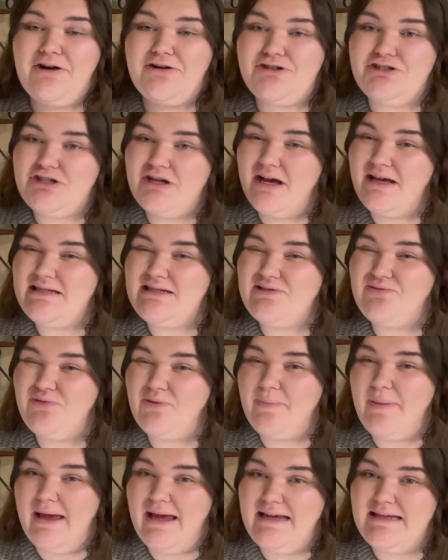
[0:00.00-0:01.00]
just for
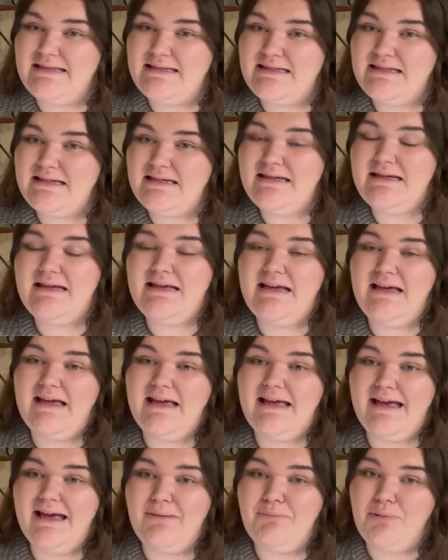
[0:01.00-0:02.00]
paste
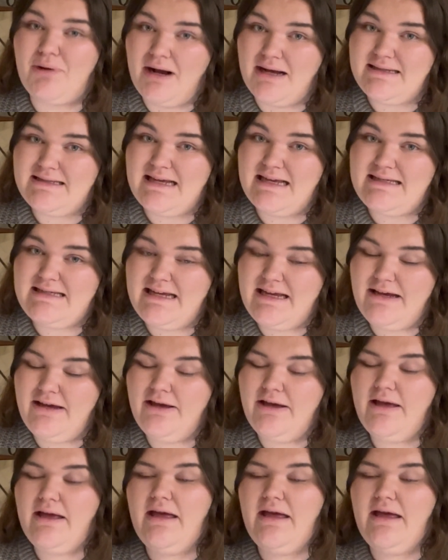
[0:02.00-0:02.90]
and processing.